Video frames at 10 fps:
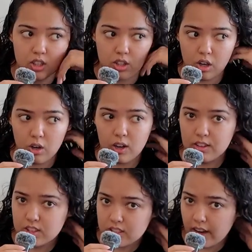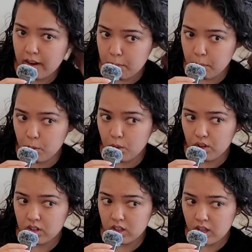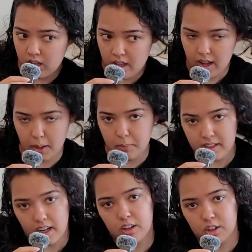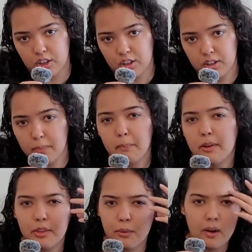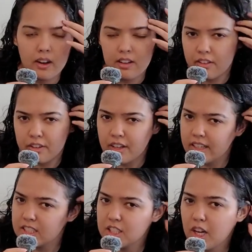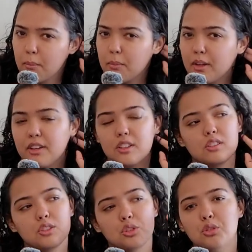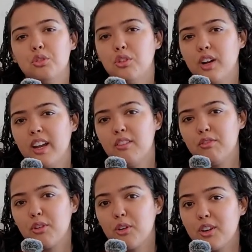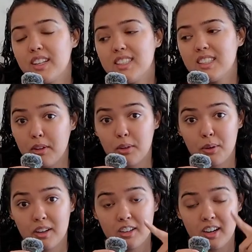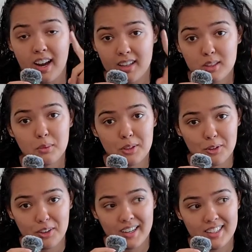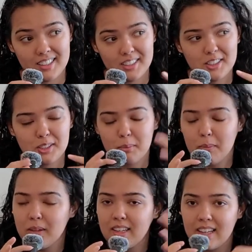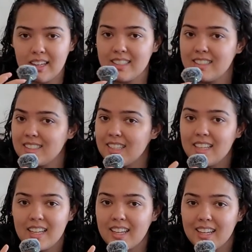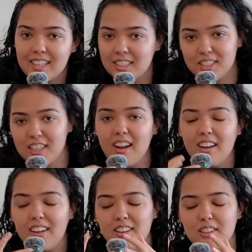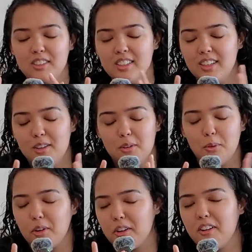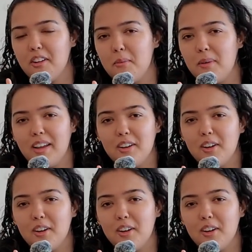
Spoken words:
could go outside more. I mean, I could, but the weather has not been too great for it. But the weather has been great to be like sitting inside, working on my